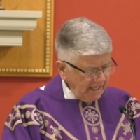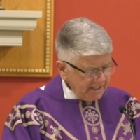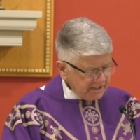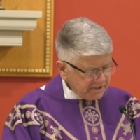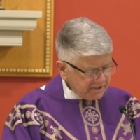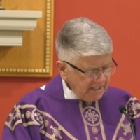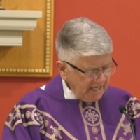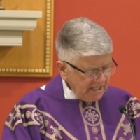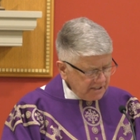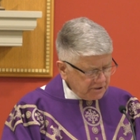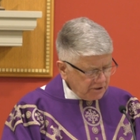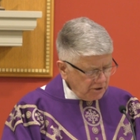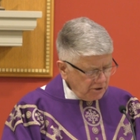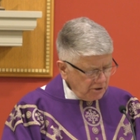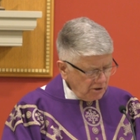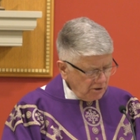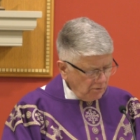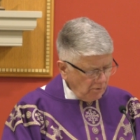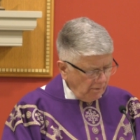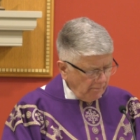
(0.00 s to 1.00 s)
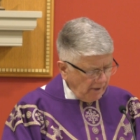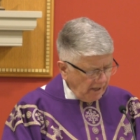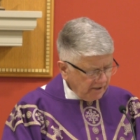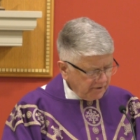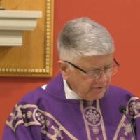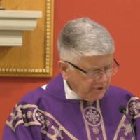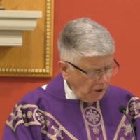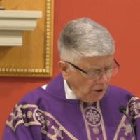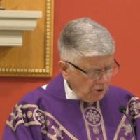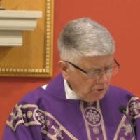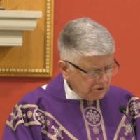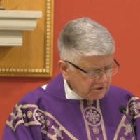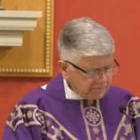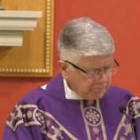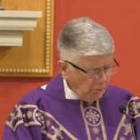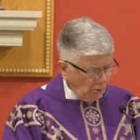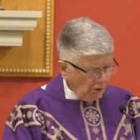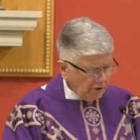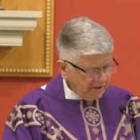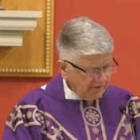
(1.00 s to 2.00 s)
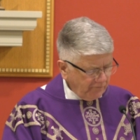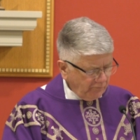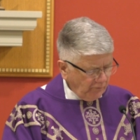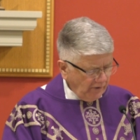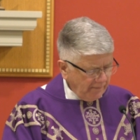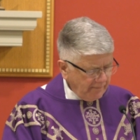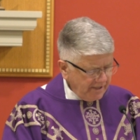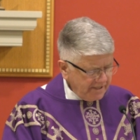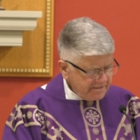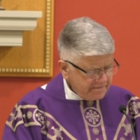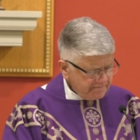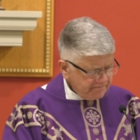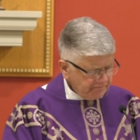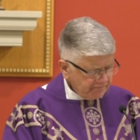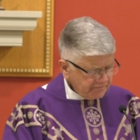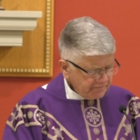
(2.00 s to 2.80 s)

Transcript: I say to you, among those born of women,